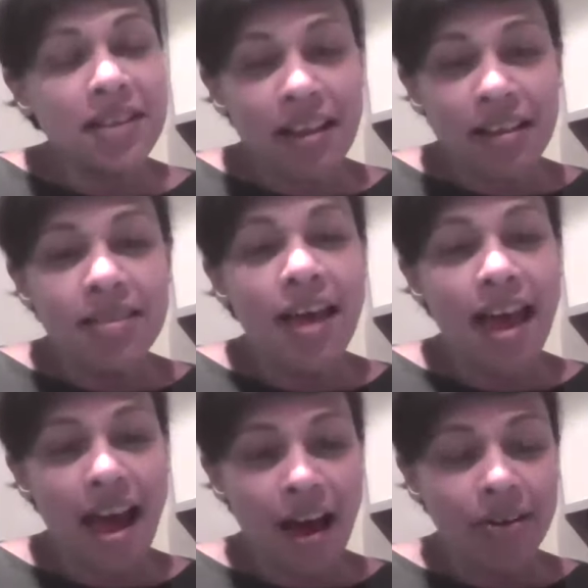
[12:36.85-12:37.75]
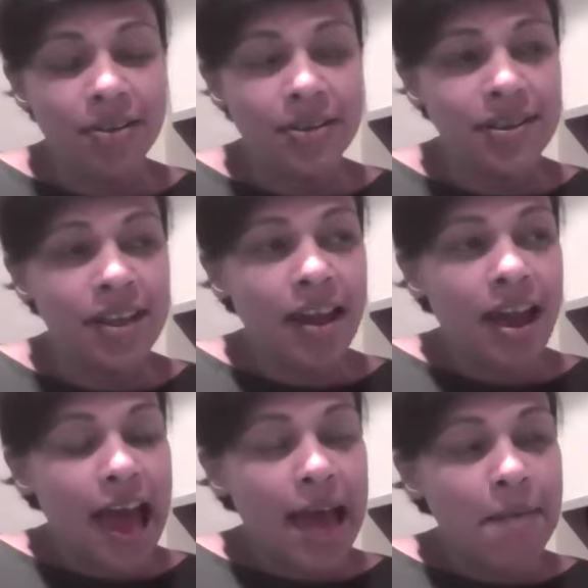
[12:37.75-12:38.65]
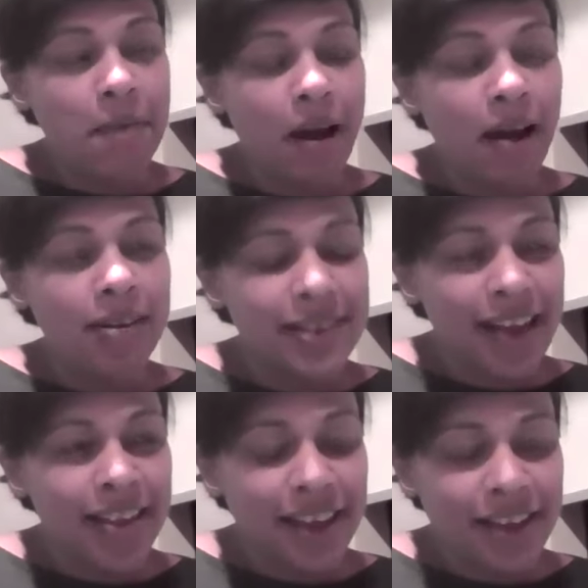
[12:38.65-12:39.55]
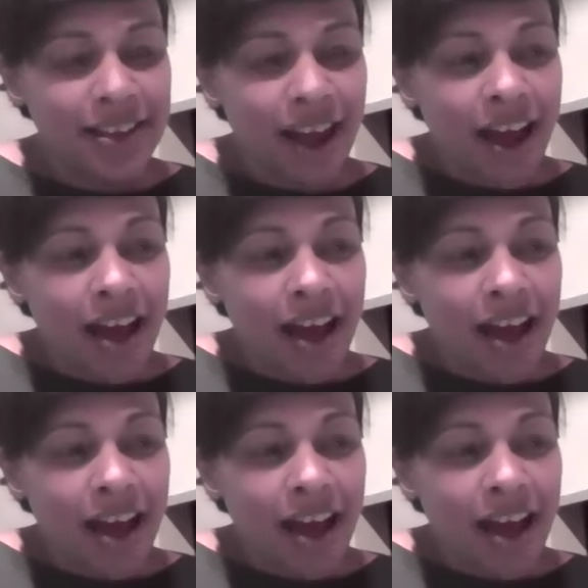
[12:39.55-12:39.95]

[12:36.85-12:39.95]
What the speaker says: in the House, I'd say this.